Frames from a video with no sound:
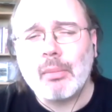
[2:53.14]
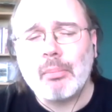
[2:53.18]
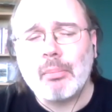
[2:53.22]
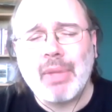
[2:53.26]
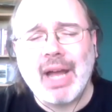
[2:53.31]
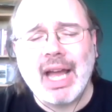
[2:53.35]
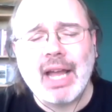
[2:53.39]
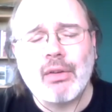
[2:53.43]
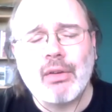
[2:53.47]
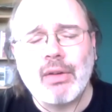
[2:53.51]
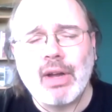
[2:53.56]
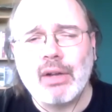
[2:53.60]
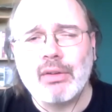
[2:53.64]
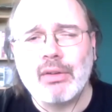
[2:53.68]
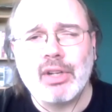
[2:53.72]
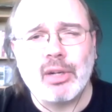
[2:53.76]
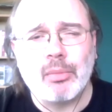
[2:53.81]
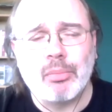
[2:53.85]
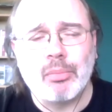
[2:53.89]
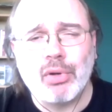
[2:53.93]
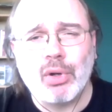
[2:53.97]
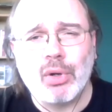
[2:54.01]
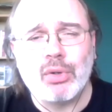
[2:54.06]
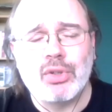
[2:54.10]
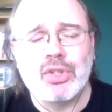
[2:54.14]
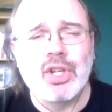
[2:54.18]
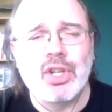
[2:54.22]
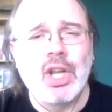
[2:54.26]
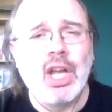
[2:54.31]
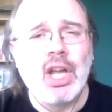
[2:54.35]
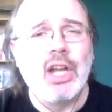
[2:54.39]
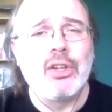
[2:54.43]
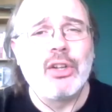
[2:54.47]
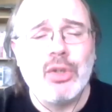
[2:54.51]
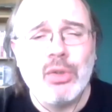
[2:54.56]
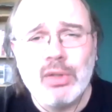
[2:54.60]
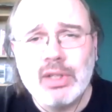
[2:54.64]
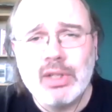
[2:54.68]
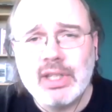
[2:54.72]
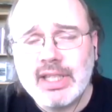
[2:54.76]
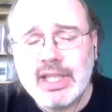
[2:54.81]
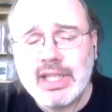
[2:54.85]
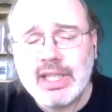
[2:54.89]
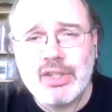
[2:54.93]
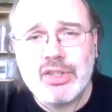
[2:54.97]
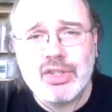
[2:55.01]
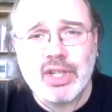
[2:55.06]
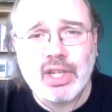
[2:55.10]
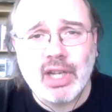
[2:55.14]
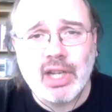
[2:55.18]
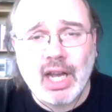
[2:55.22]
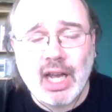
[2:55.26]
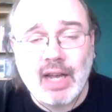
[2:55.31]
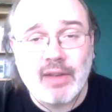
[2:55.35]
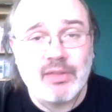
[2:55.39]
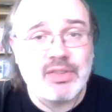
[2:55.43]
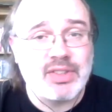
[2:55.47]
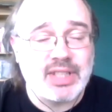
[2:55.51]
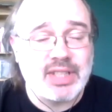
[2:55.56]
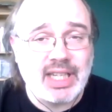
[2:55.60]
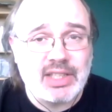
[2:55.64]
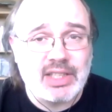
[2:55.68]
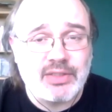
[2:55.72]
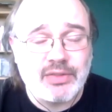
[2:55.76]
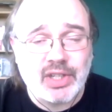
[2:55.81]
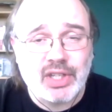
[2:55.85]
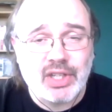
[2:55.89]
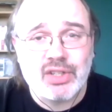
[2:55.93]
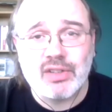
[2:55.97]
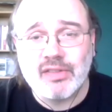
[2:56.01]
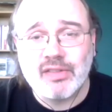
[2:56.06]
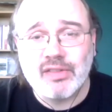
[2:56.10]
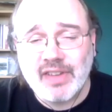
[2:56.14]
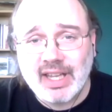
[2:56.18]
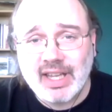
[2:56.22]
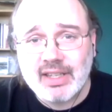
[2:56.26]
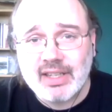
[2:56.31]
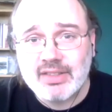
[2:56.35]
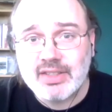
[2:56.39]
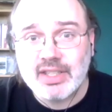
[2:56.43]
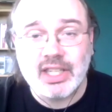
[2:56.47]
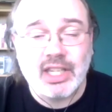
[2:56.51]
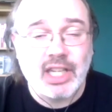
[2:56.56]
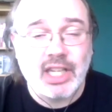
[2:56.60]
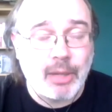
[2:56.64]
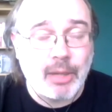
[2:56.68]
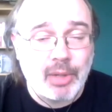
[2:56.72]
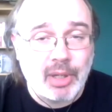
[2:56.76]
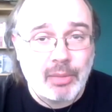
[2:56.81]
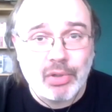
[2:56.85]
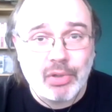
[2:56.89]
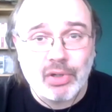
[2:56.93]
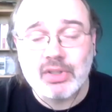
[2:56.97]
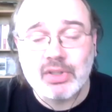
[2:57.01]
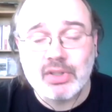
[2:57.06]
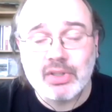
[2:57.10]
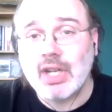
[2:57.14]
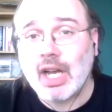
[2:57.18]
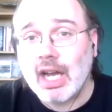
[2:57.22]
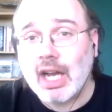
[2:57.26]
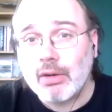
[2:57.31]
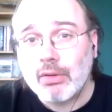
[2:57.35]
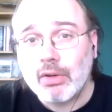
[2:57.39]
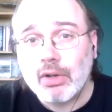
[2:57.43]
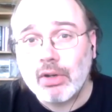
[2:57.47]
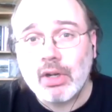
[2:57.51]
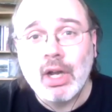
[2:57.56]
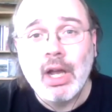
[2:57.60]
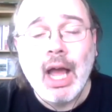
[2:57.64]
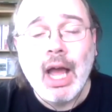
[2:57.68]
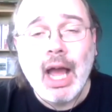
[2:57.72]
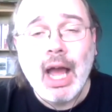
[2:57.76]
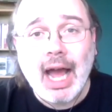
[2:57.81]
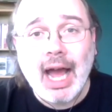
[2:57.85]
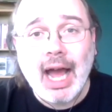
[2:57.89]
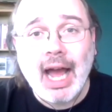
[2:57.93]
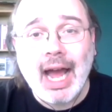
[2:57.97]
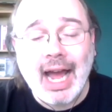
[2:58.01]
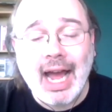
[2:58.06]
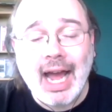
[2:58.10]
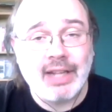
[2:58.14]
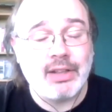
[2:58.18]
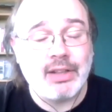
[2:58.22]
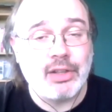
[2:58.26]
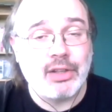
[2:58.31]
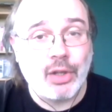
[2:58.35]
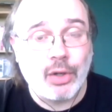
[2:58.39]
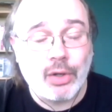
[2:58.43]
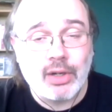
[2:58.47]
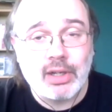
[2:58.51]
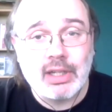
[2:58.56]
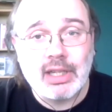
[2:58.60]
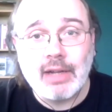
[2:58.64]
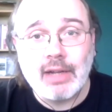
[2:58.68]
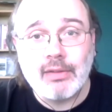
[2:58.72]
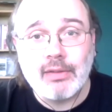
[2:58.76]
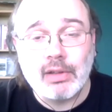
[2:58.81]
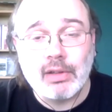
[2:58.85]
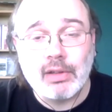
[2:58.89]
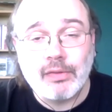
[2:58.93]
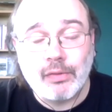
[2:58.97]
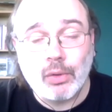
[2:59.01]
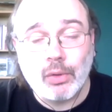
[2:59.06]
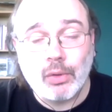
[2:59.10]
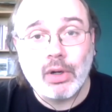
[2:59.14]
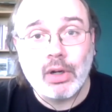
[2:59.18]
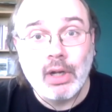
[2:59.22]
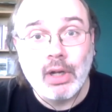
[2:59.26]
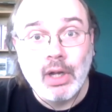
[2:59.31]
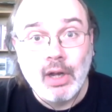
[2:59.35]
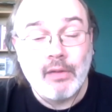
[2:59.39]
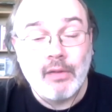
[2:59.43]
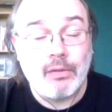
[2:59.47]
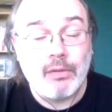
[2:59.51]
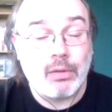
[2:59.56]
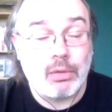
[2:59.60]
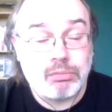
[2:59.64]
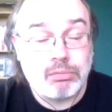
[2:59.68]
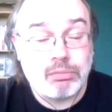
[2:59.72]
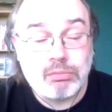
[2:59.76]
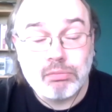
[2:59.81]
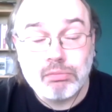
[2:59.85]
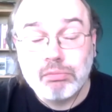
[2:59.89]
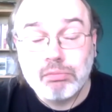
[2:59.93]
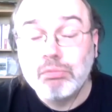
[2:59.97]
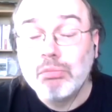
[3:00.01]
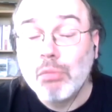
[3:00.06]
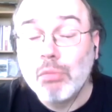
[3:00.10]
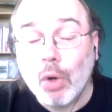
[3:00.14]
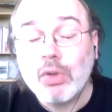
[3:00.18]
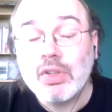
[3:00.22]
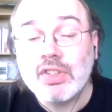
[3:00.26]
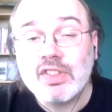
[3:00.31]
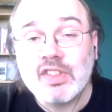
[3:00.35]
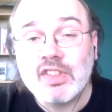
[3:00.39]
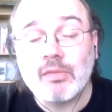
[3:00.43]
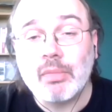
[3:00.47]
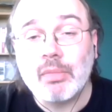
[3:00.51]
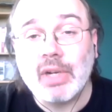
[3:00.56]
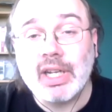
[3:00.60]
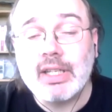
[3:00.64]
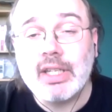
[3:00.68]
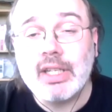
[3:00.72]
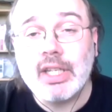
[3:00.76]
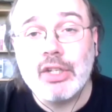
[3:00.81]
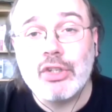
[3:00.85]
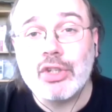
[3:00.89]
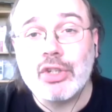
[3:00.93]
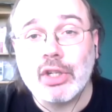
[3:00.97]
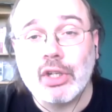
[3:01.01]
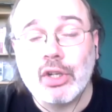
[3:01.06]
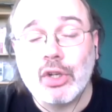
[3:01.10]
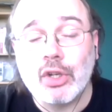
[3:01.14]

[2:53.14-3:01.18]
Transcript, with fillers: background and approach to the teaching of science fiction, fantasy, comic books, horror at third level for most of my teaching